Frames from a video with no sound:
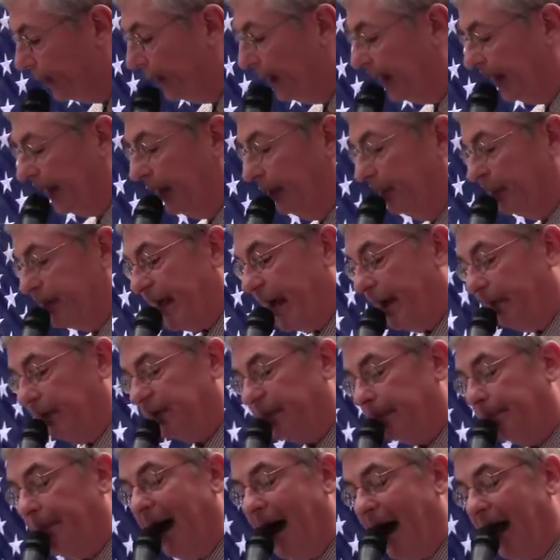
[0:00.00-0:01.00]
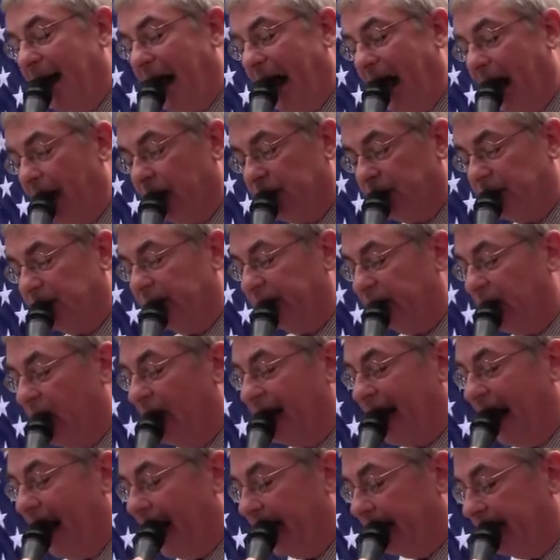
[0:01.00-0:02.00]
He was able to buy a house on
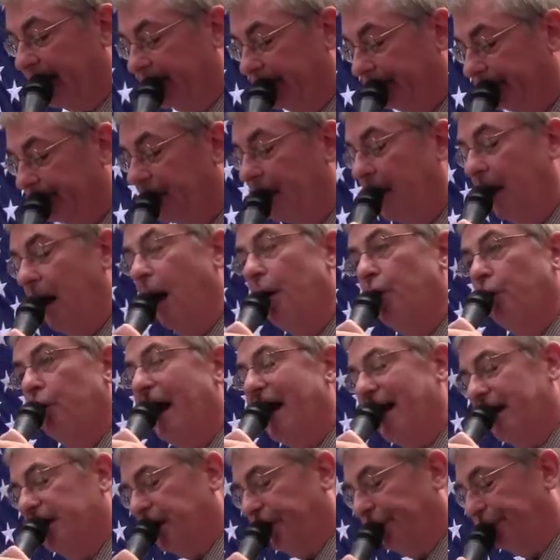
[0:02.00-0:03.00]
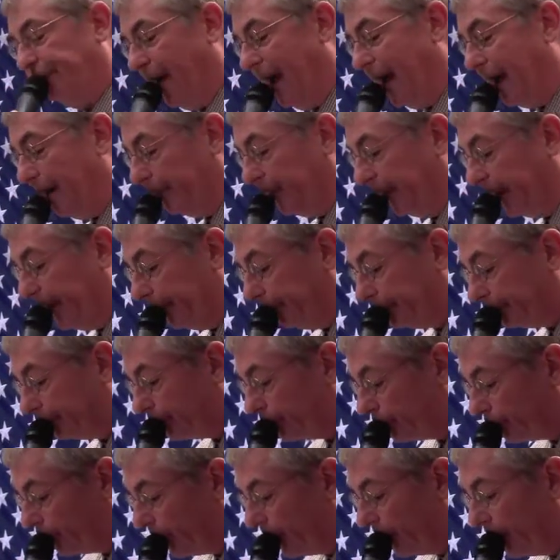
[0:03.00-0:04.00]
Long Island and raise a family.
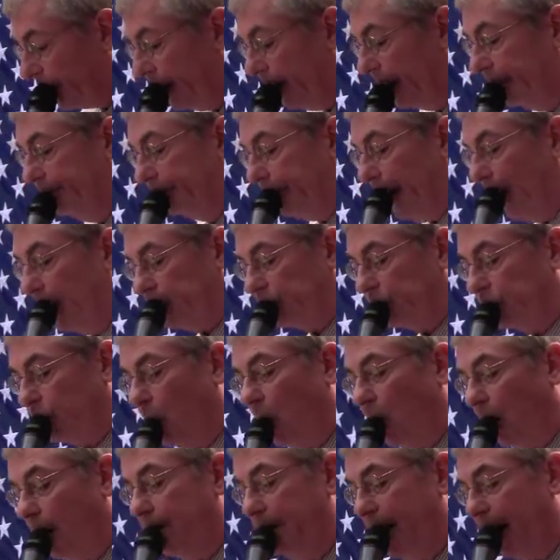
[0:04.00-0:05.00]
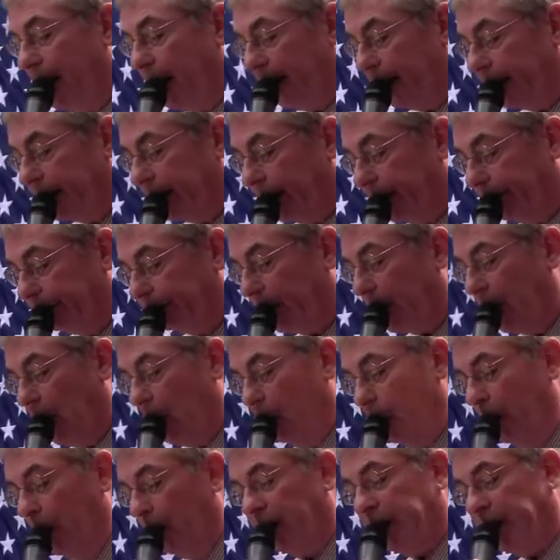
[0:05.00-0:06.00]
In post-war America,
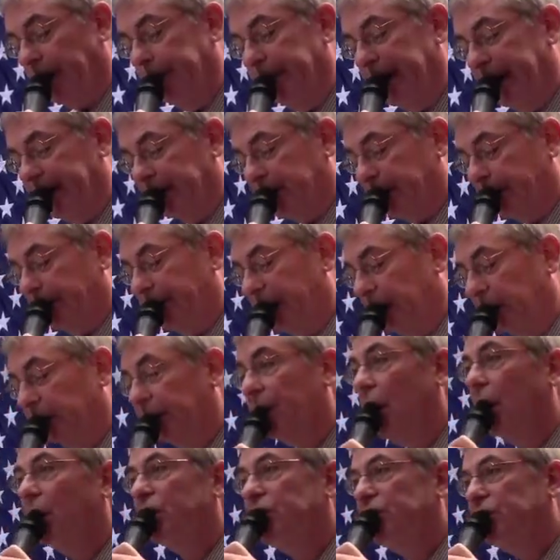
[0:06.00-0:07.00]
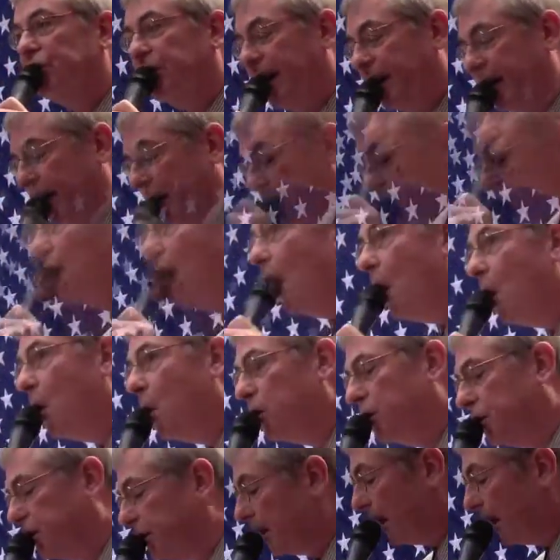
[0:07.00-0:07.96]
we were committed to building our cities, roads,